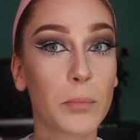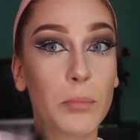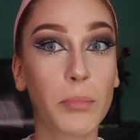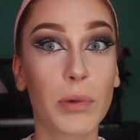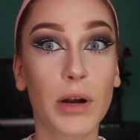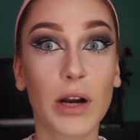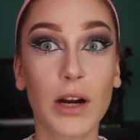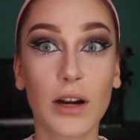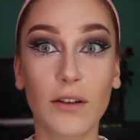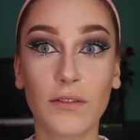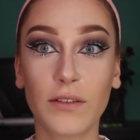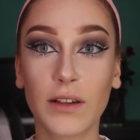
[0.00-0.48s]

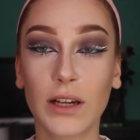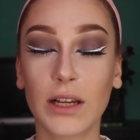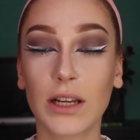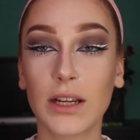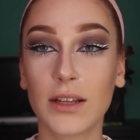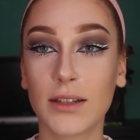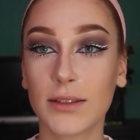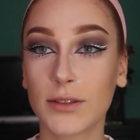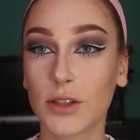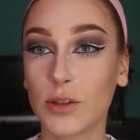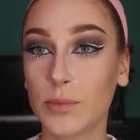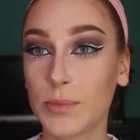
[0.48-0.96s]
perfectly
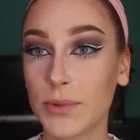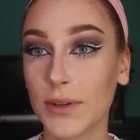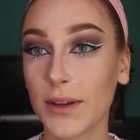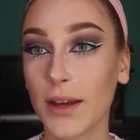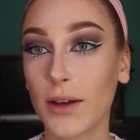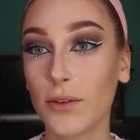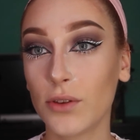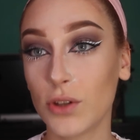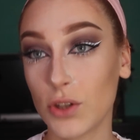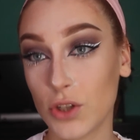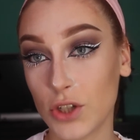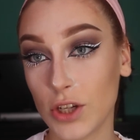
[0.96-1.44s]
sculpting
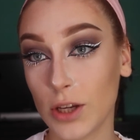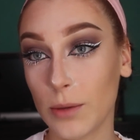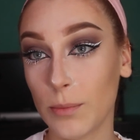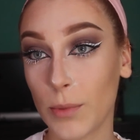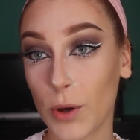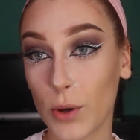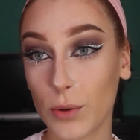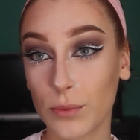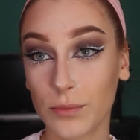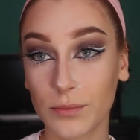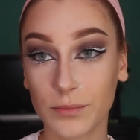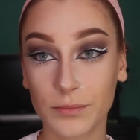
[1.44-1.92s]
out the
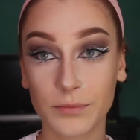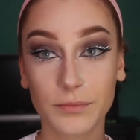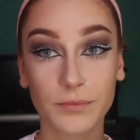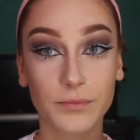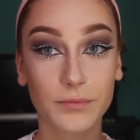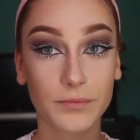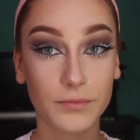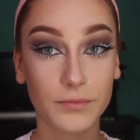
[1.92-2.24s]
cheekbones.